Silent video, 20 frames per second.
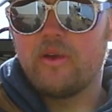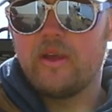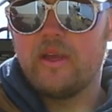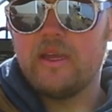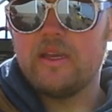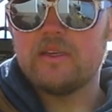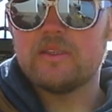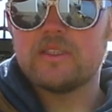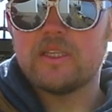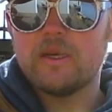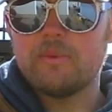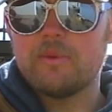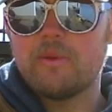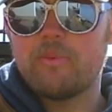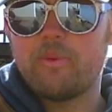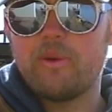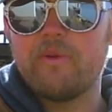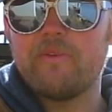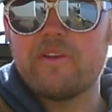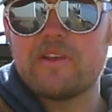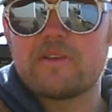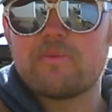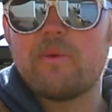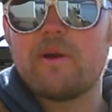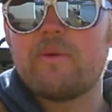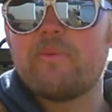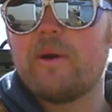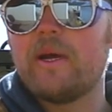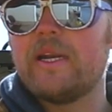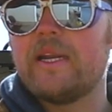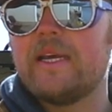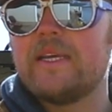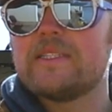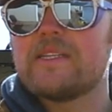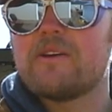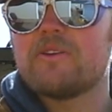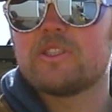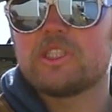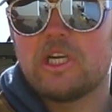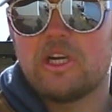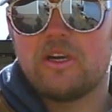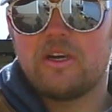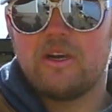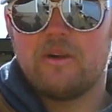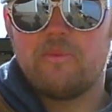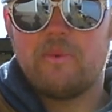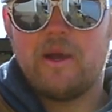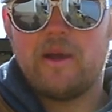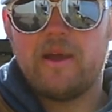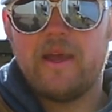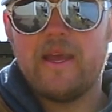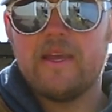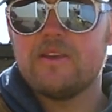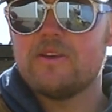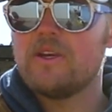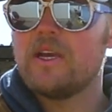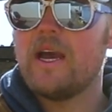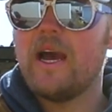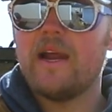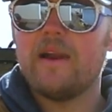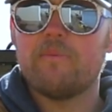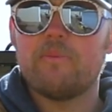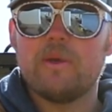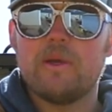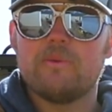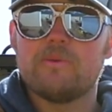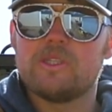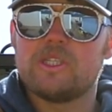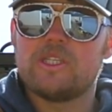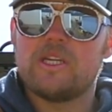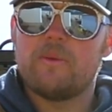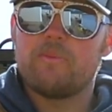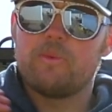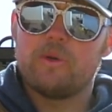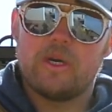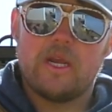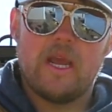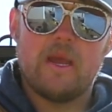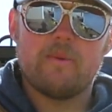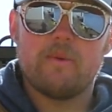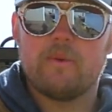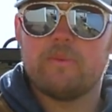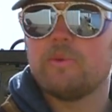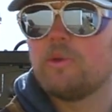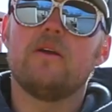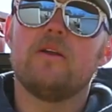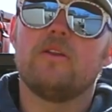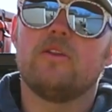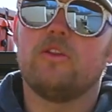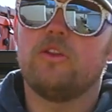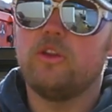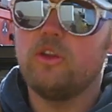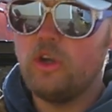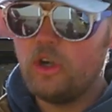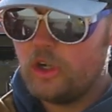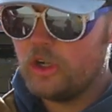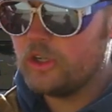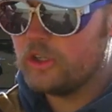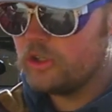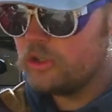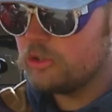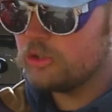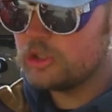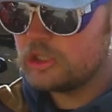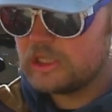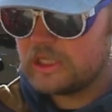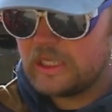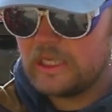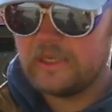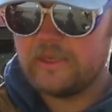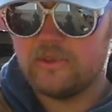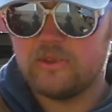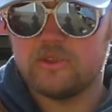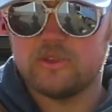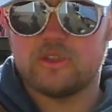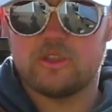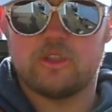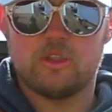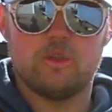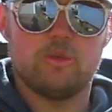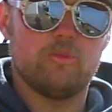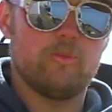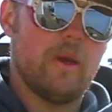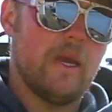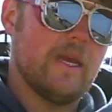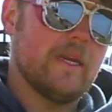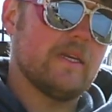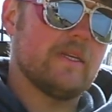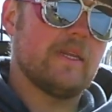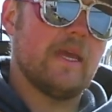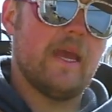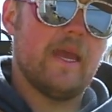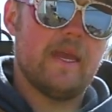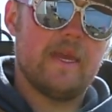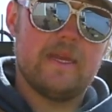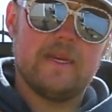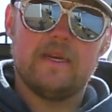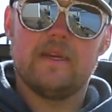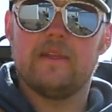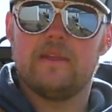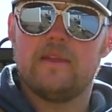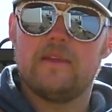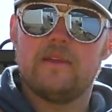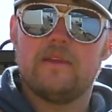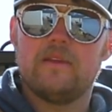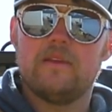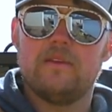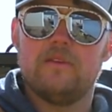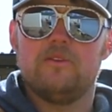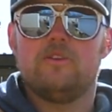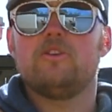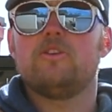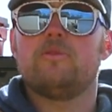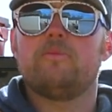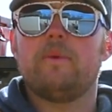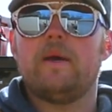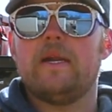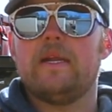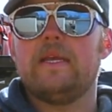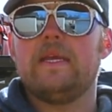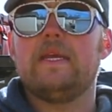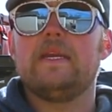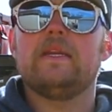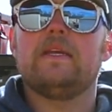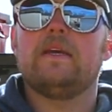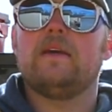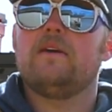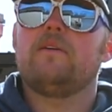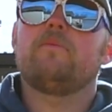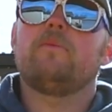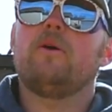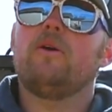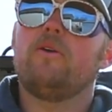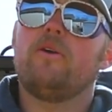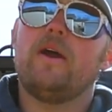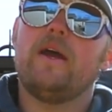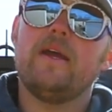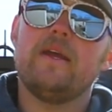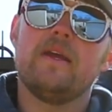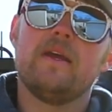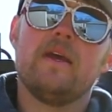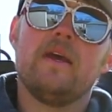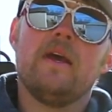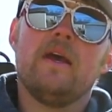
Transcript: In some of the previous Money Mondays, I was talking about, hey, you gotta be able to step your game up. Learn new skills to maintain your amount of income, all right?